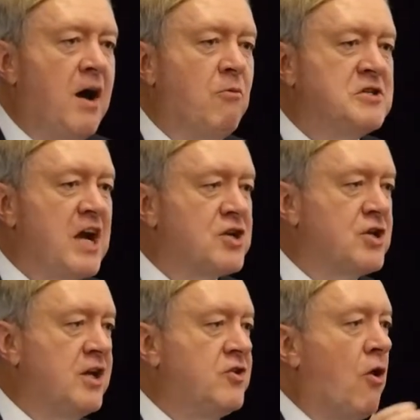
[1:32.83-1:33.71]
was
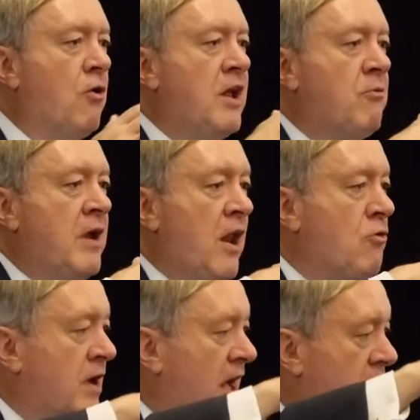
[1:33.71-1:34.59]
actually totally
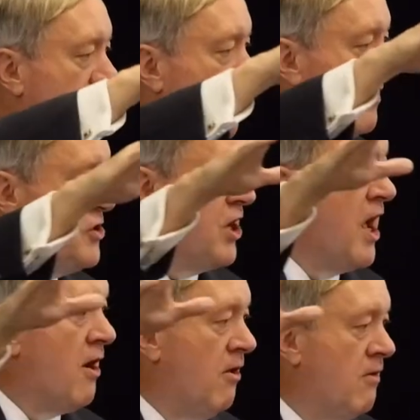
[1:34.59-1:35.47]
relocated, the
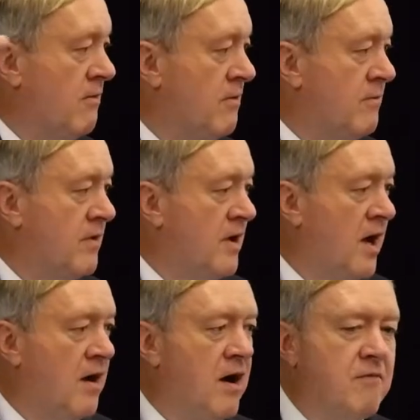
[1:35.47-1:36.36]
channel
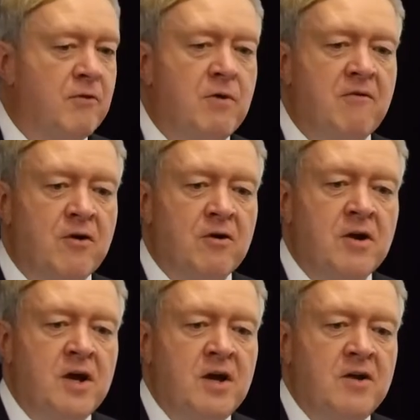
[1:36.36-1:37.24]
of the river,